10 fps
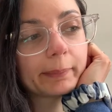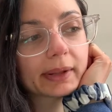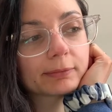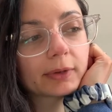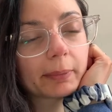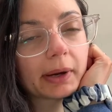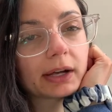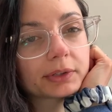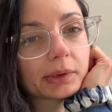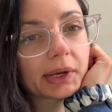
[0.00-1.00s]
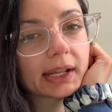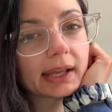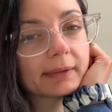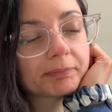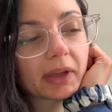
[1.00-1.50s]
But upon rereading
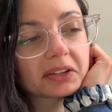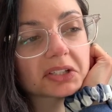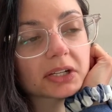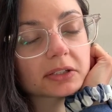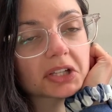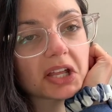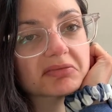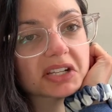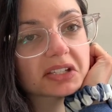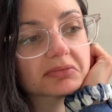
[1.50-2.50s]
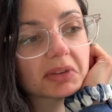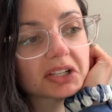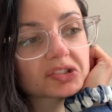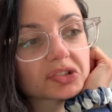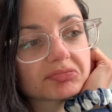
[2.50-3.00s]
it, I didn't love it as
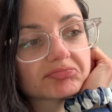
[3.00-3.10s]
much.